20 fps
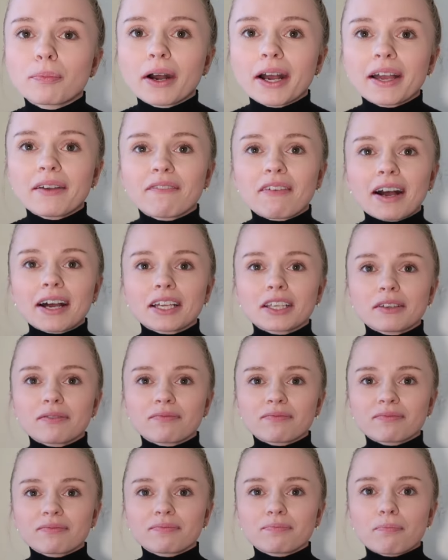But if I
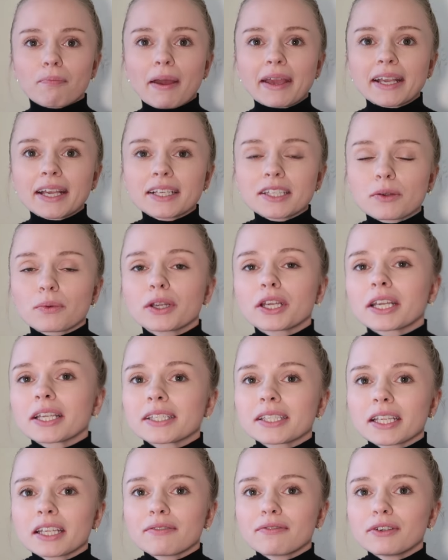make it to where you
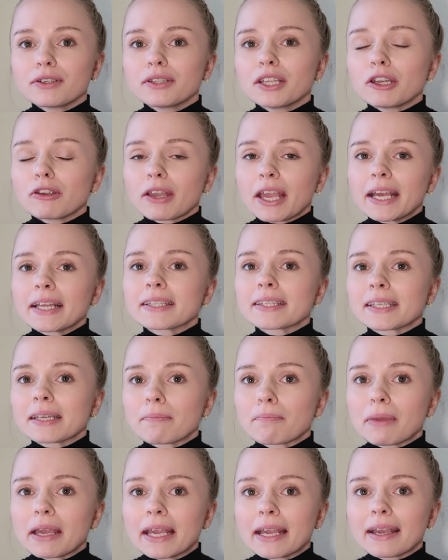can see the food, then you can't
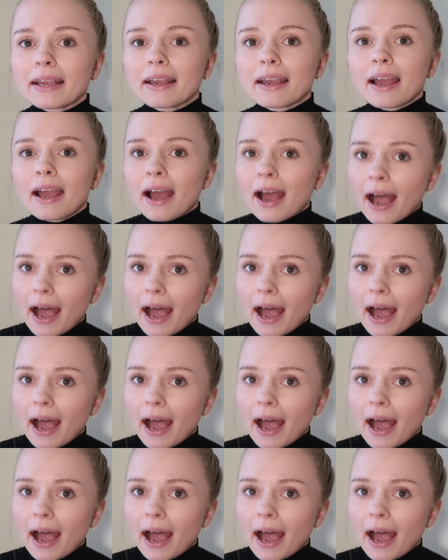see me.